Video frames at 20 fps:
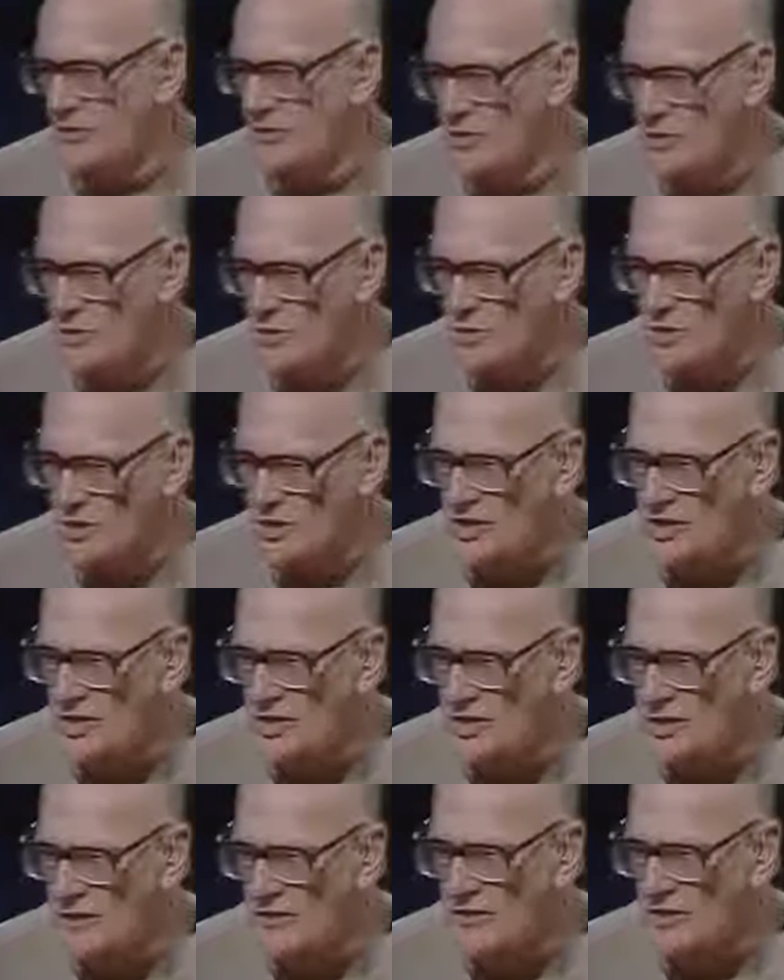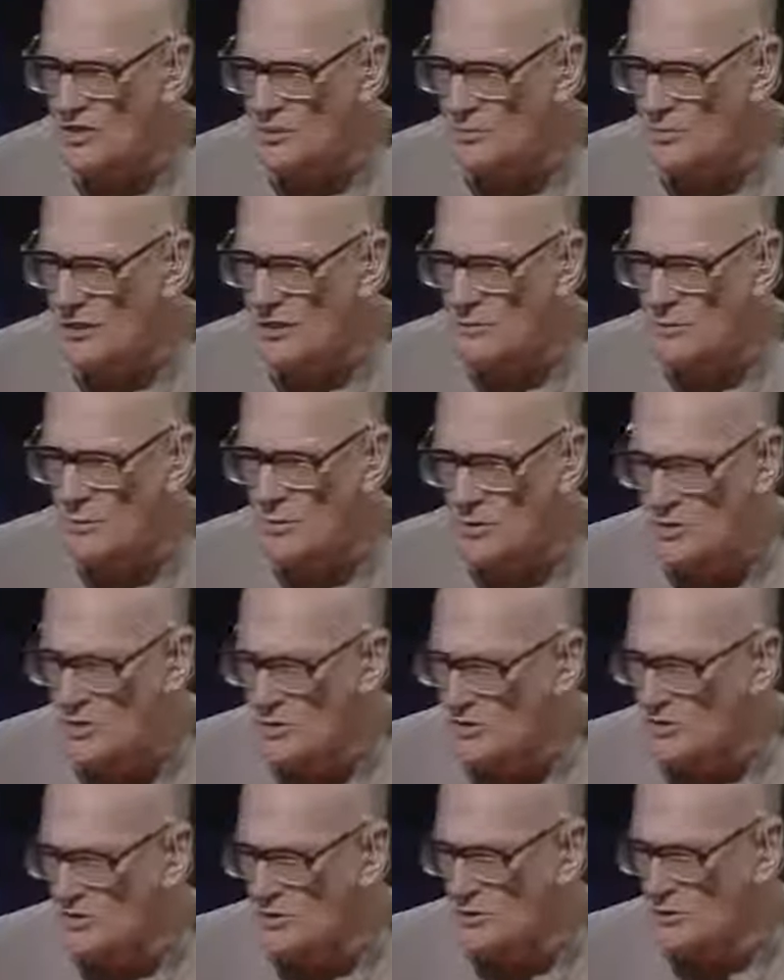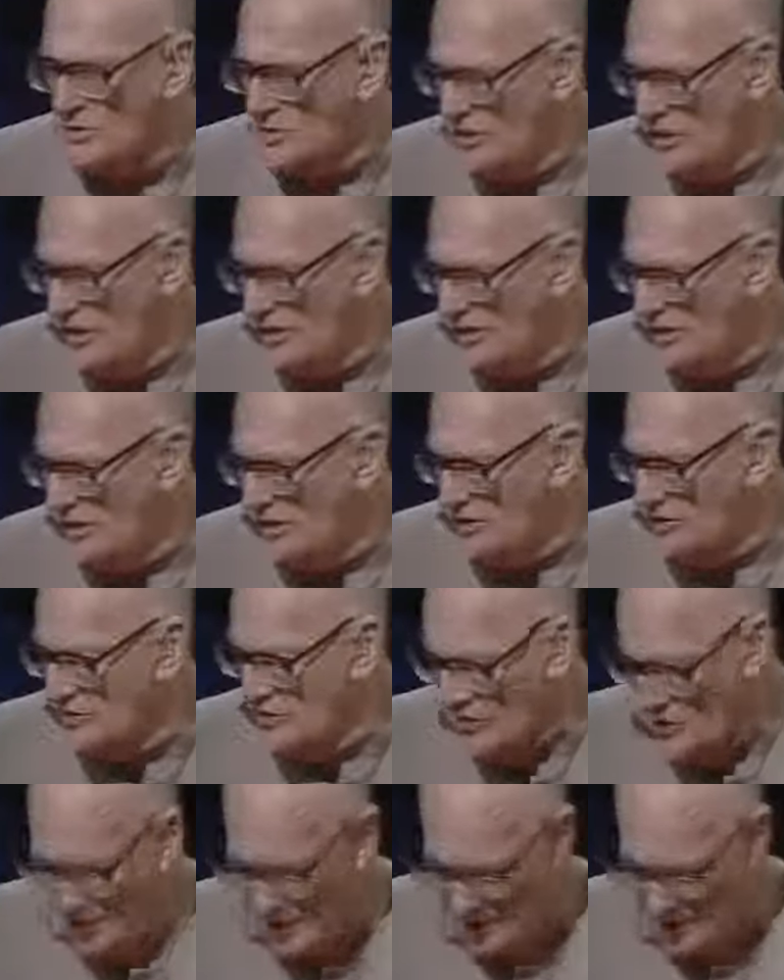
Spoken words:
of your machine and the speed with which it can do its calculations.